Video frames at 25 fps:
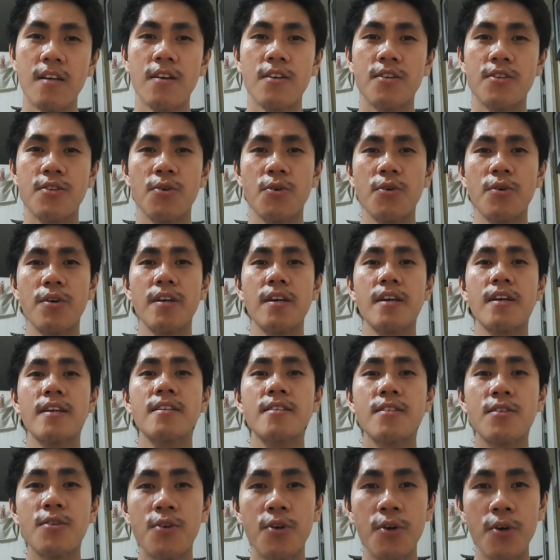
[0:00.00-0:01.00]
So
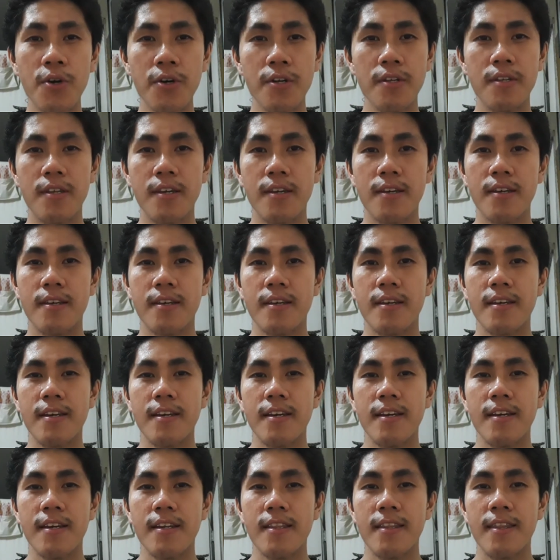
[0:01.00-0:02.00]
it's good
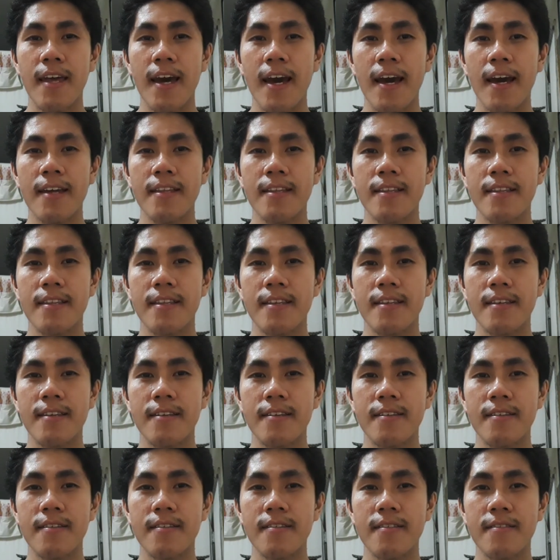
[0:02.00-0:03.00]
that,
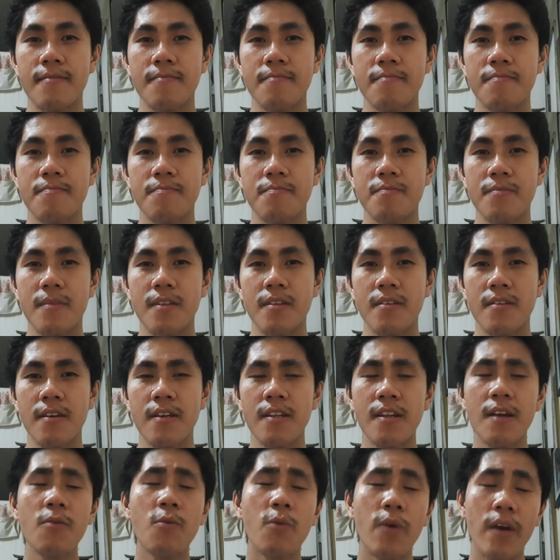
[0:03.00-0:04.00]

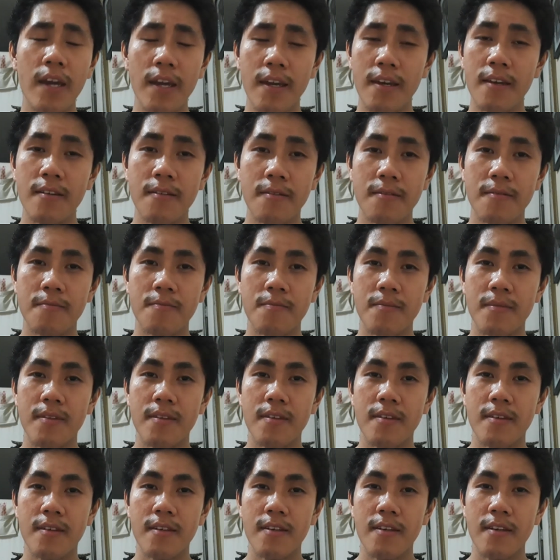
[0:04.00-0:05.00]
in a way,
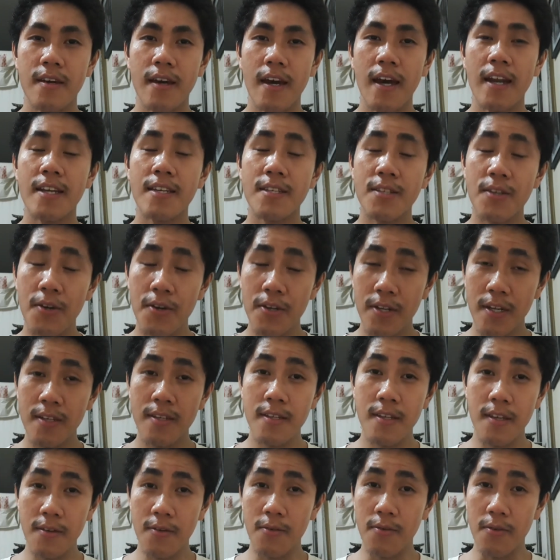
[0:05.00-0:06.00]
at a
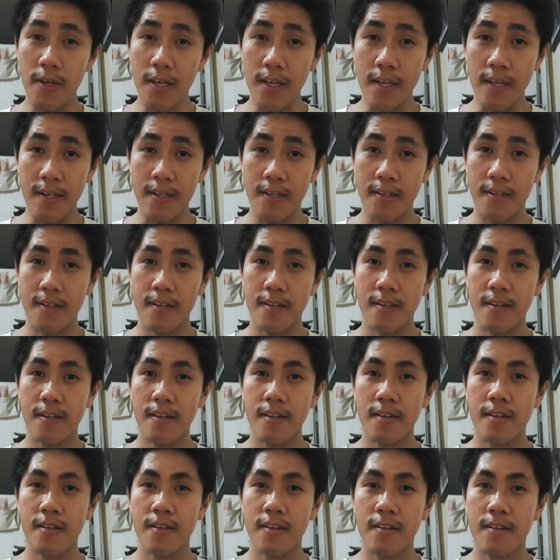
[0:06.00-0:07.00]
certain degree,
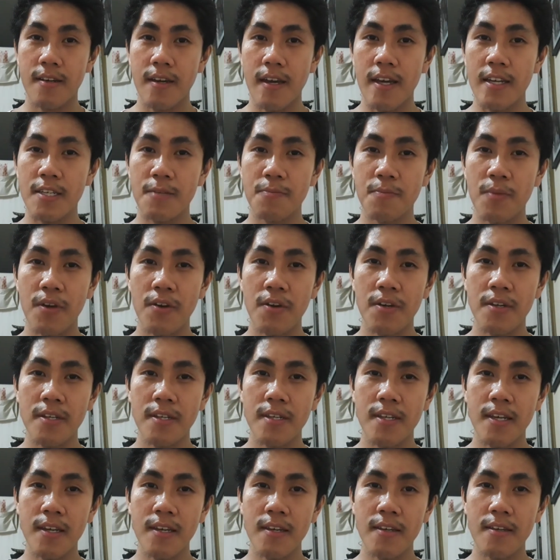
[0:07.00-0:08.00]

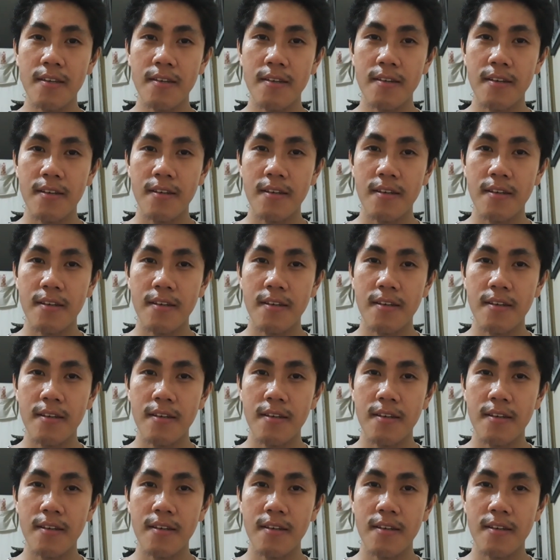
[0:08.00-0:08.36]
experiencing